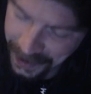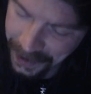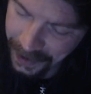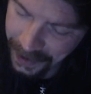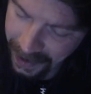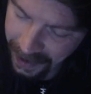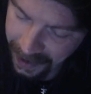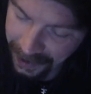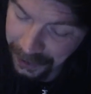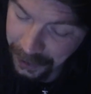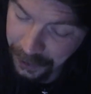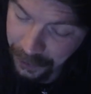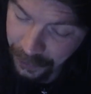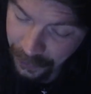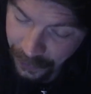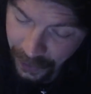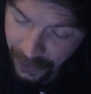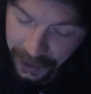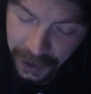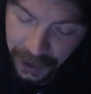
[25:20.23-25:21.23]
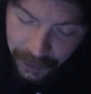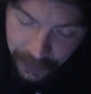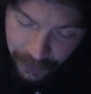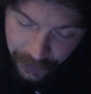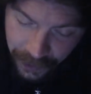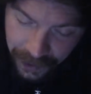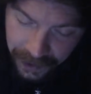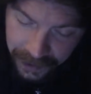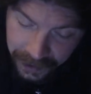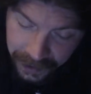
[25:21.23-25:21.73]
and it's fucking
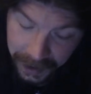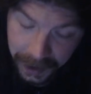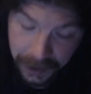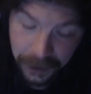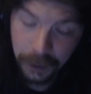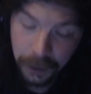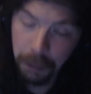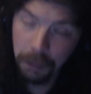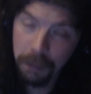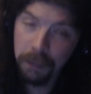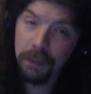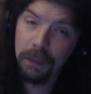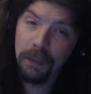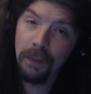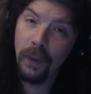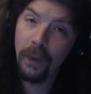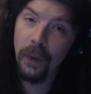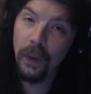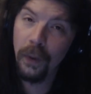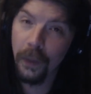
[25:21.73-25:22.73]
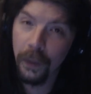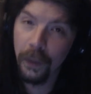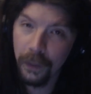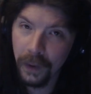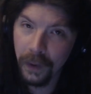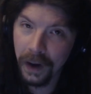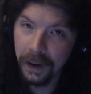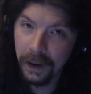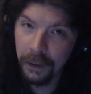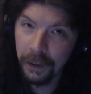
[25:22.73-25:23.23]
freezing. It's
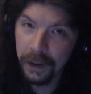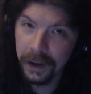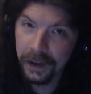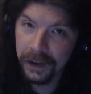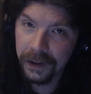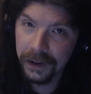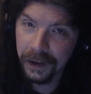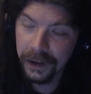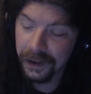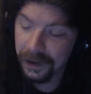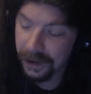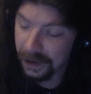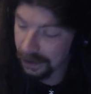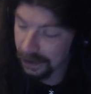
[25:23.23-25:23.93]
I don't want to start saying